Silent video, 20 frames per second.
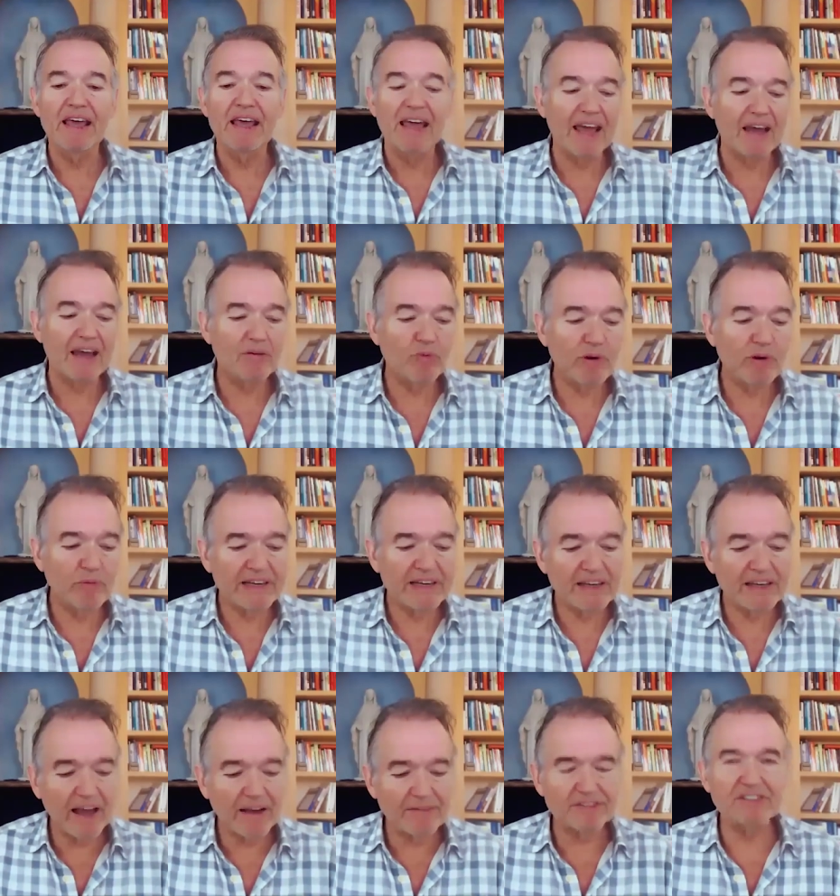and when we
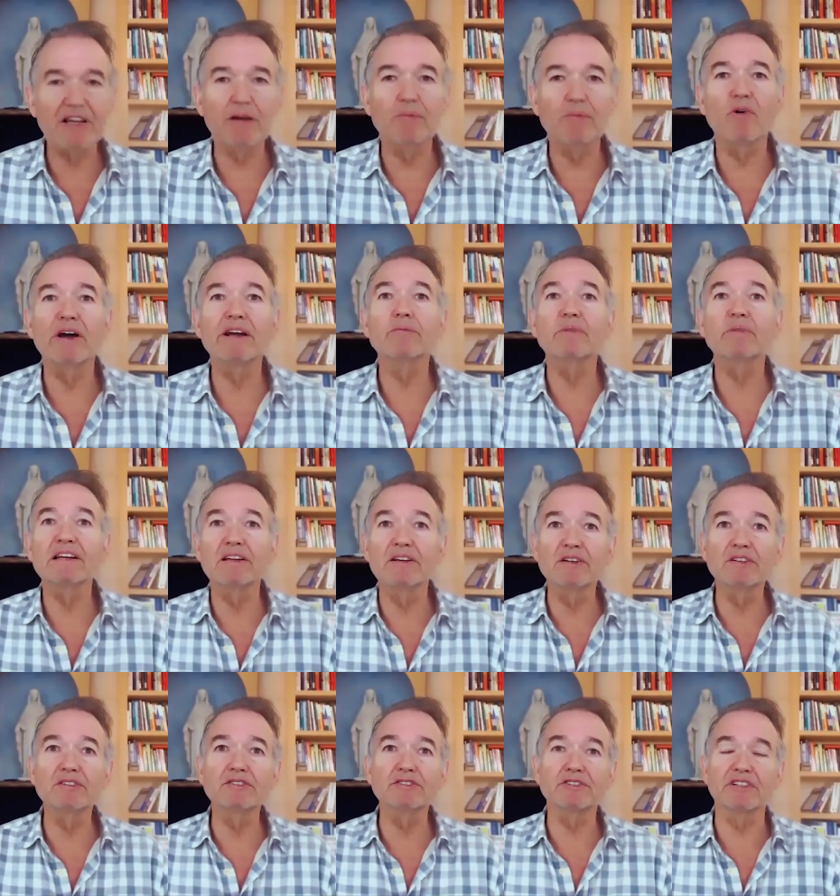love someone and we
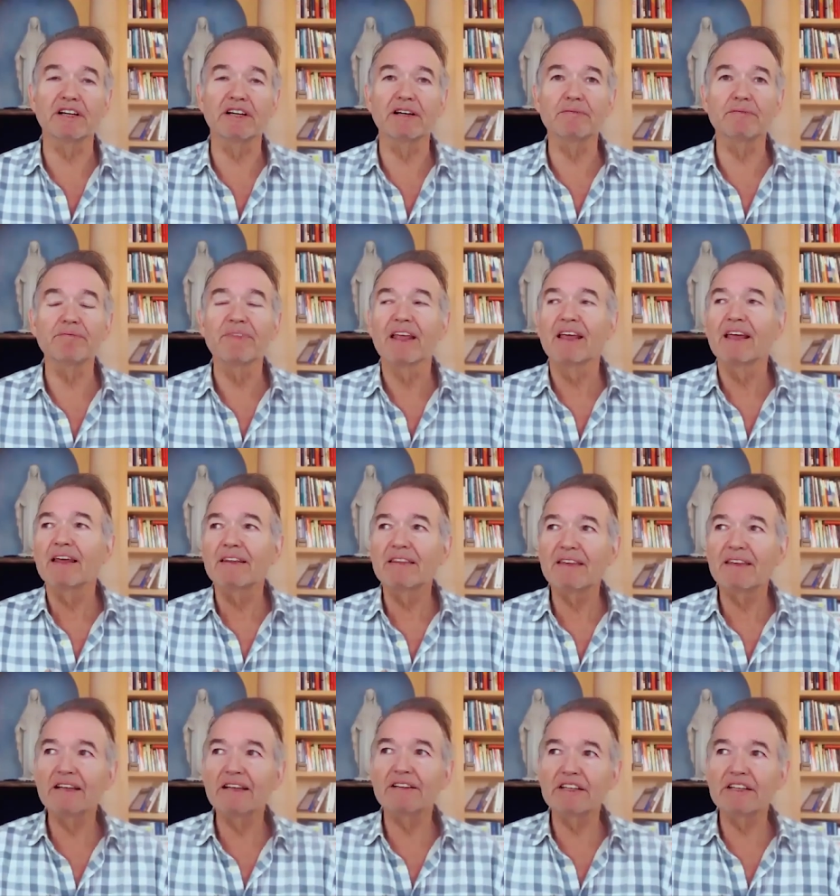lose them
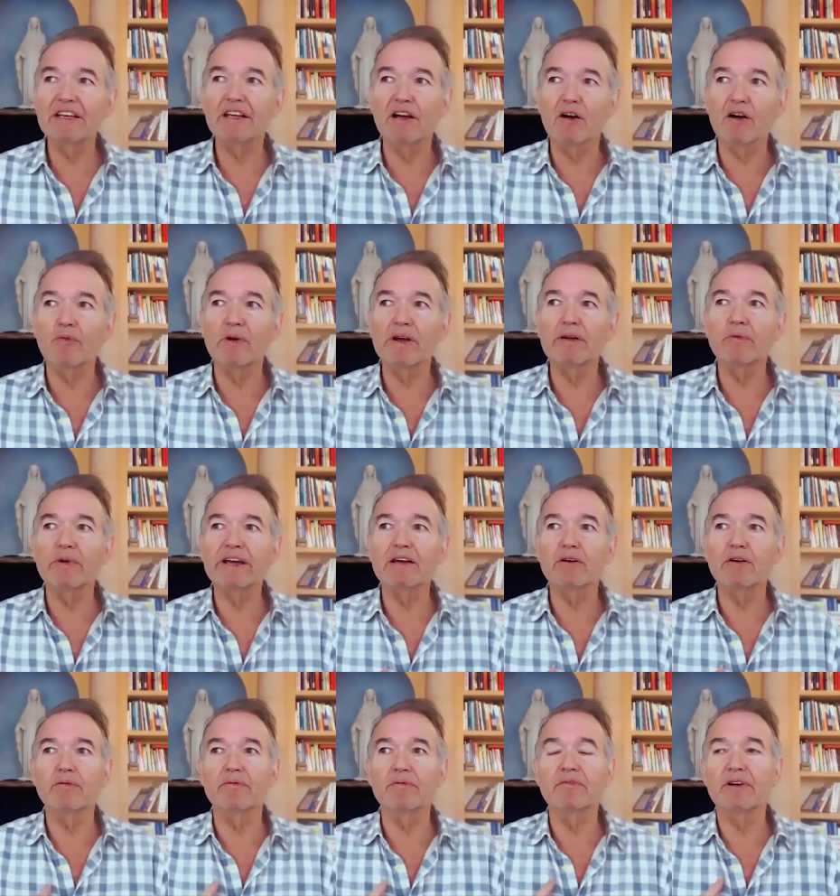then you know we we
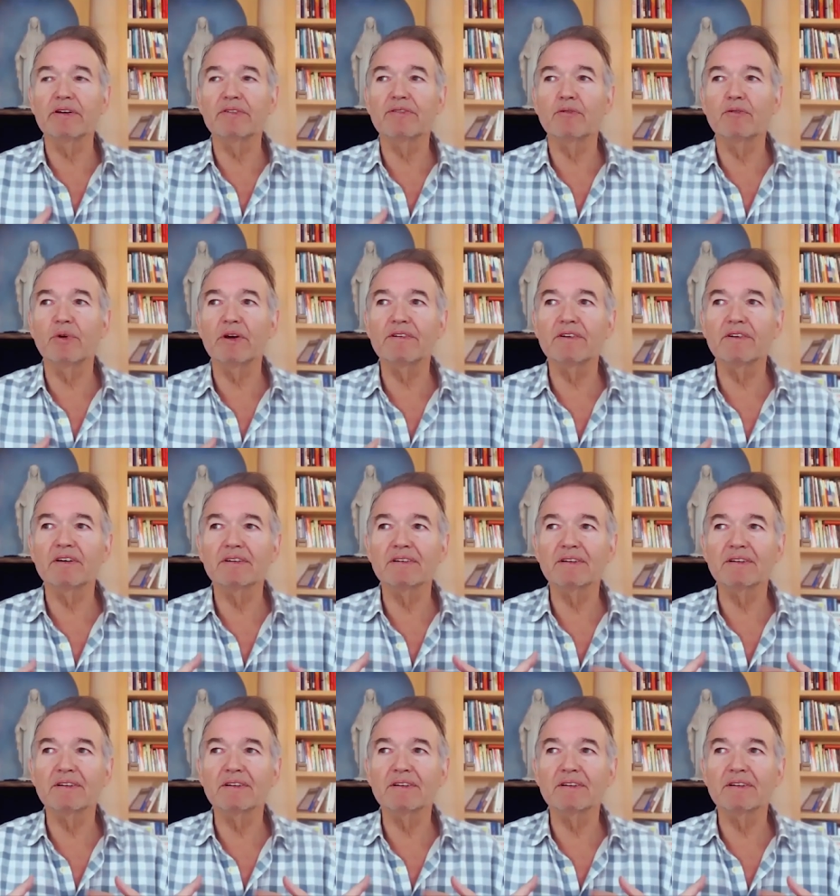we, we